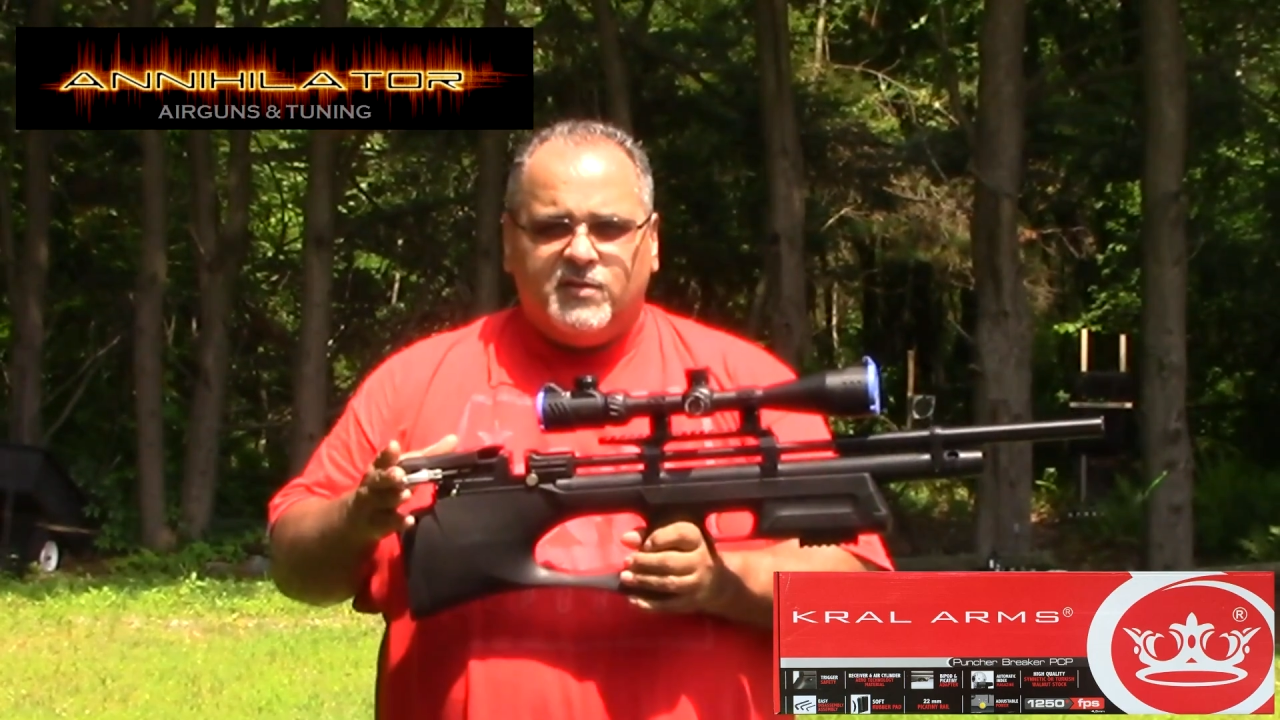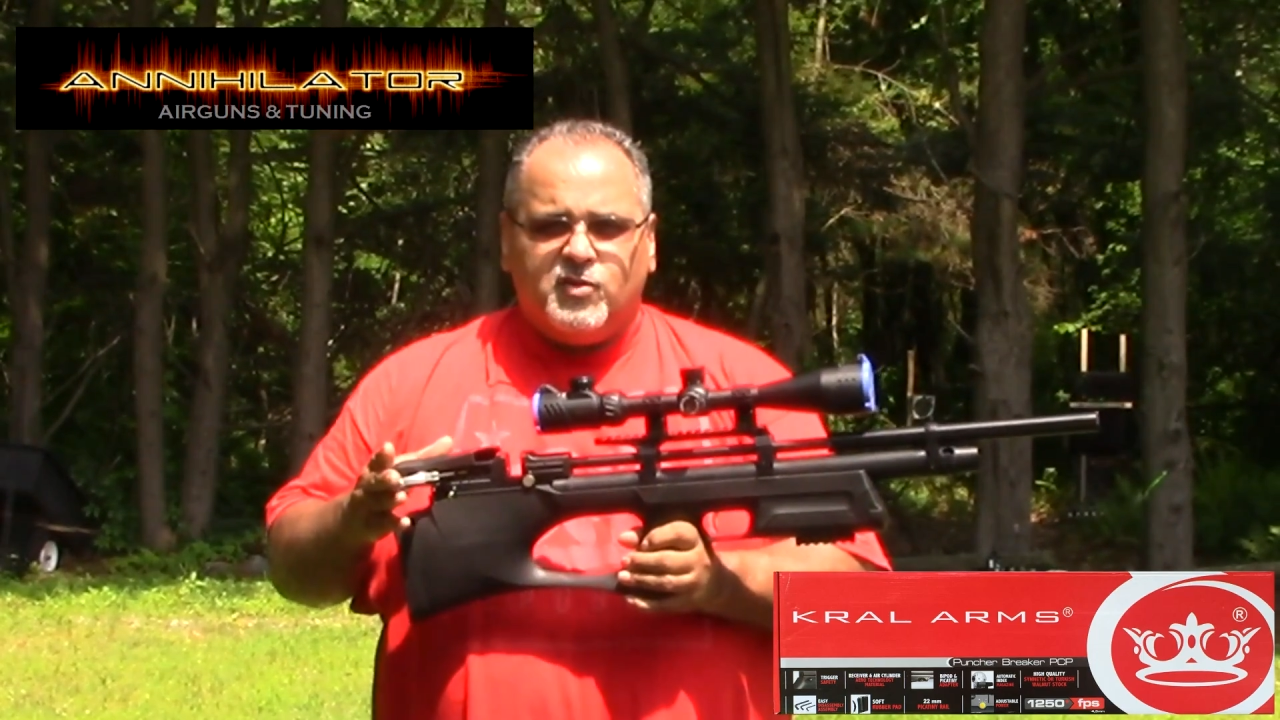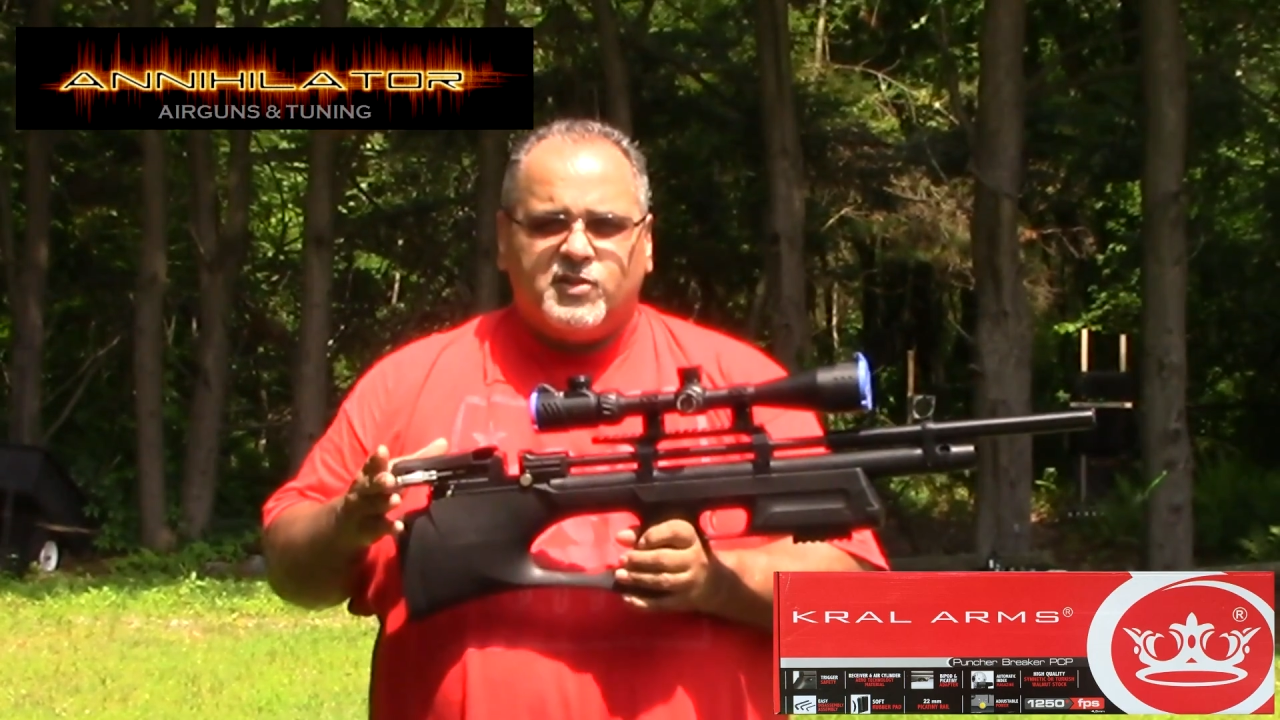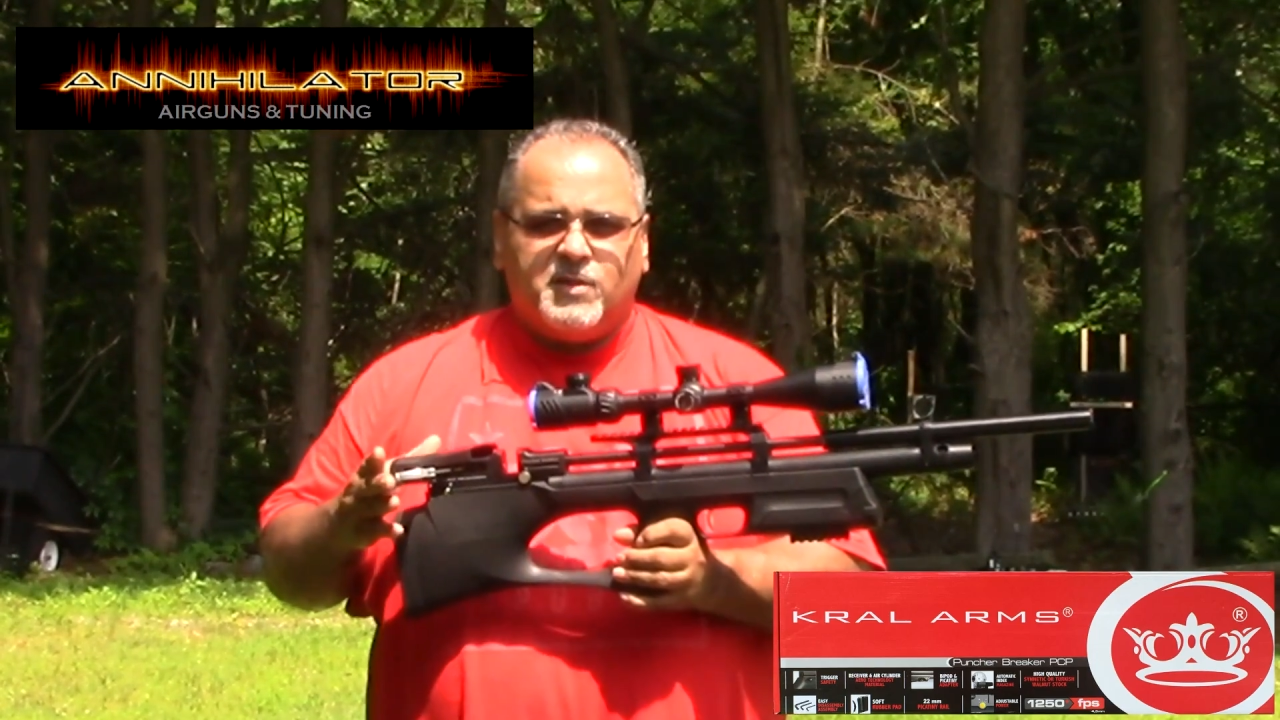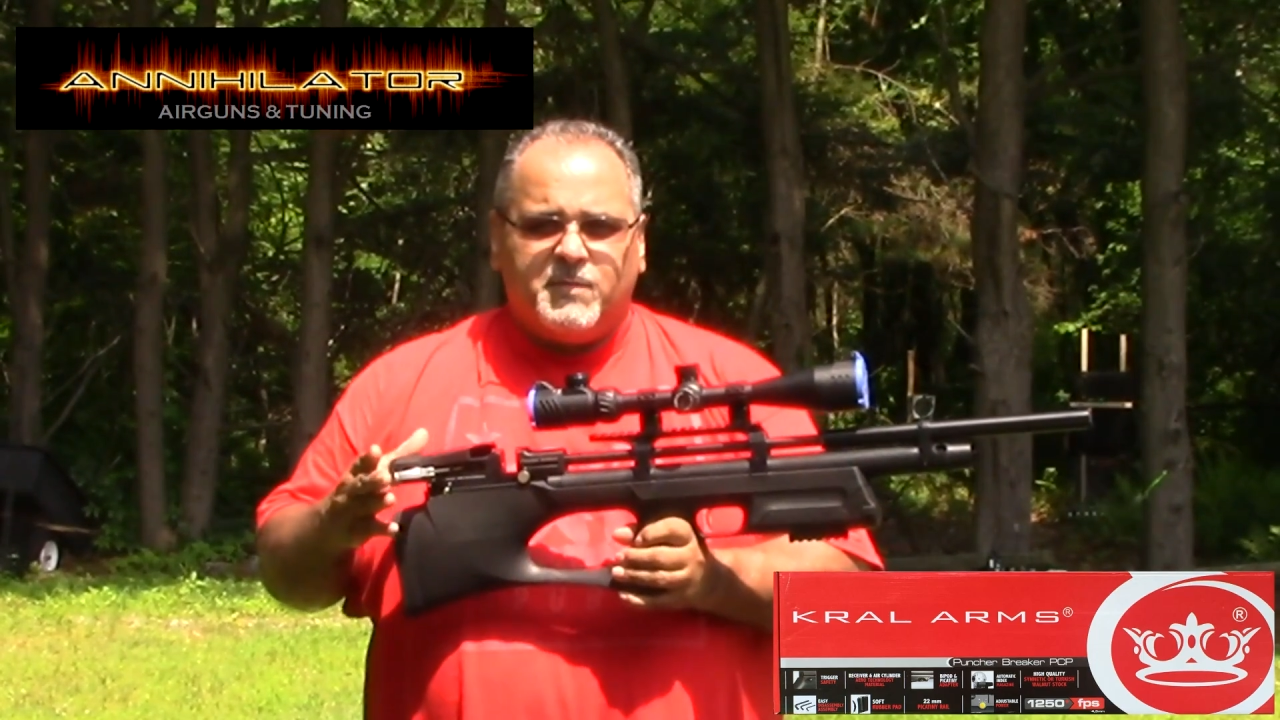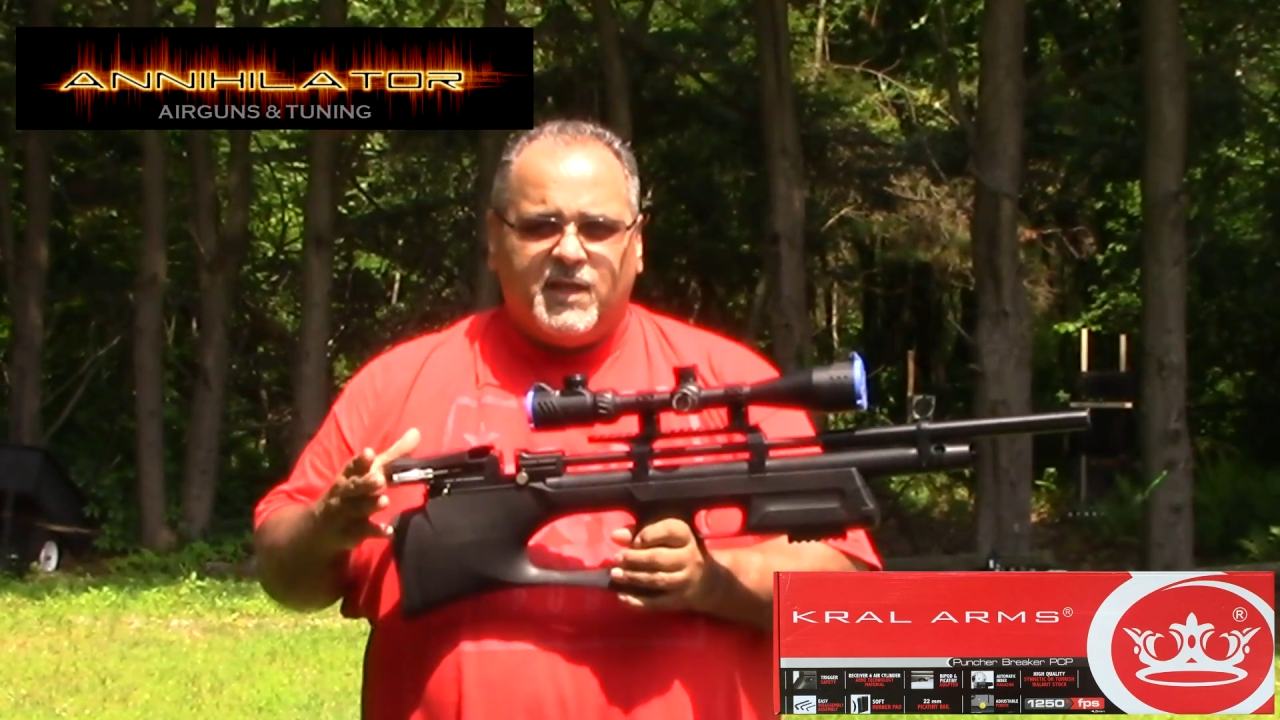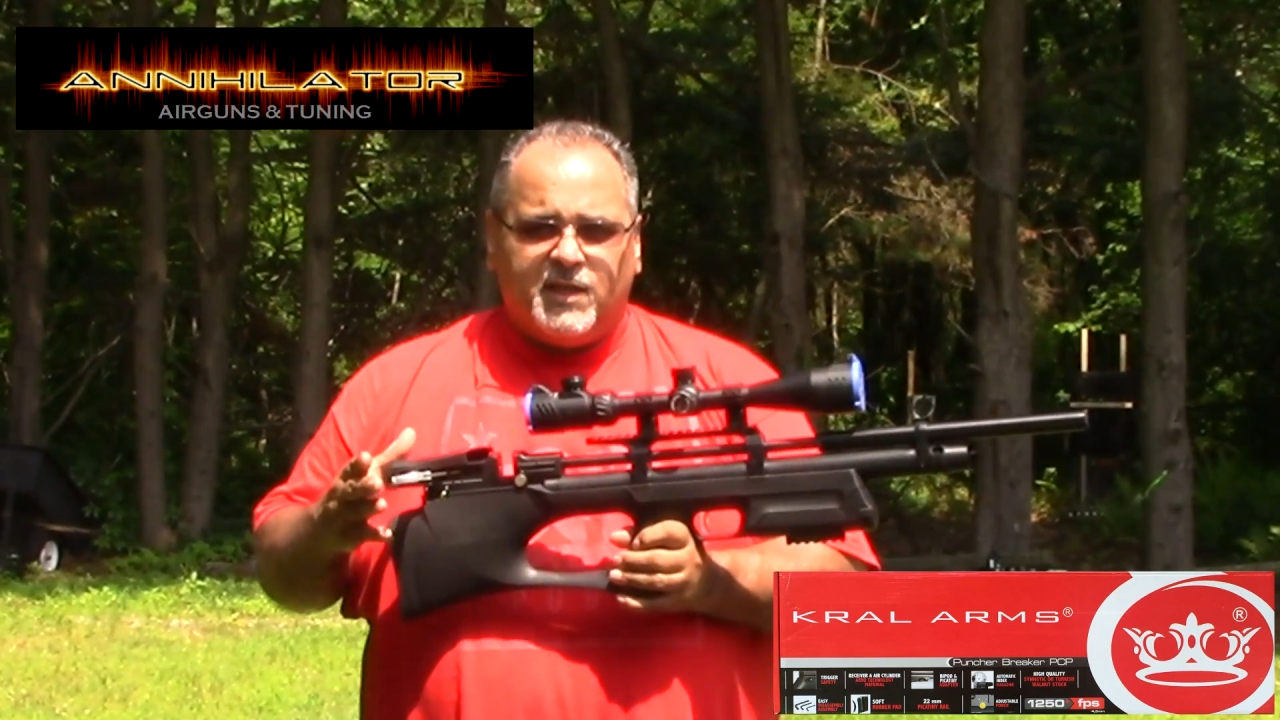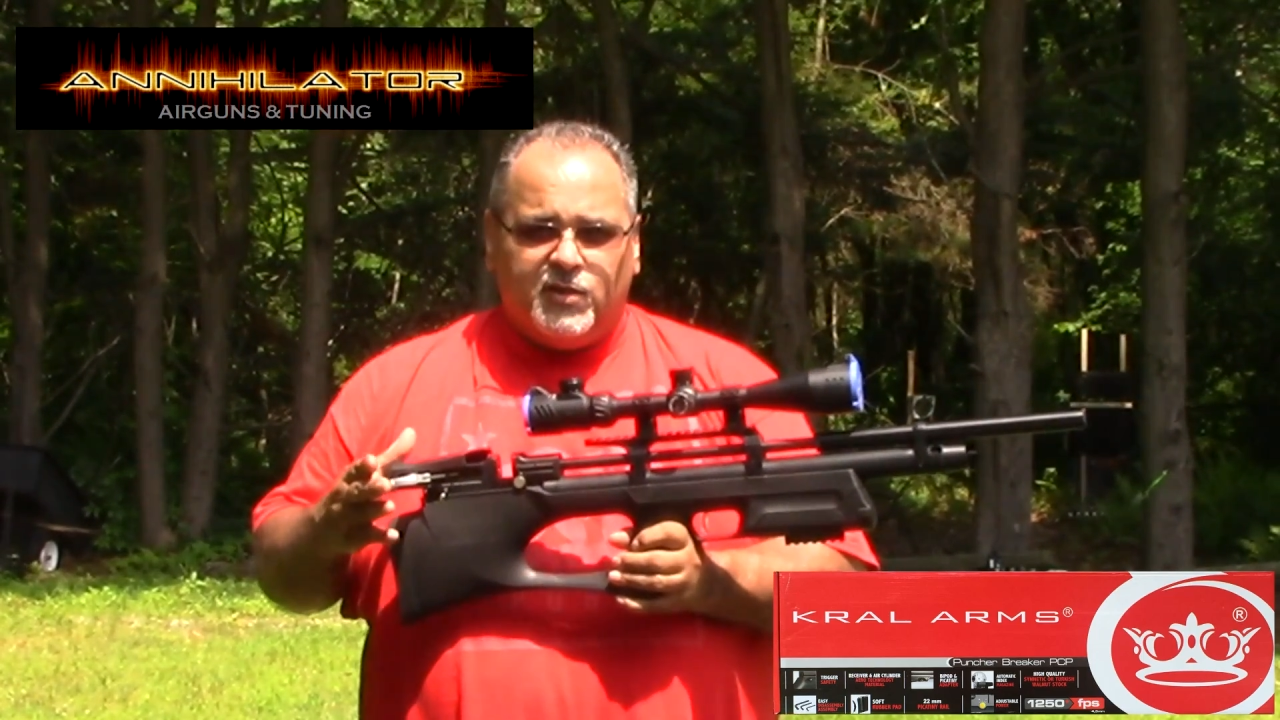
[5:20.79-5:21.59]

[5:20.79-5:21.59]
took some getting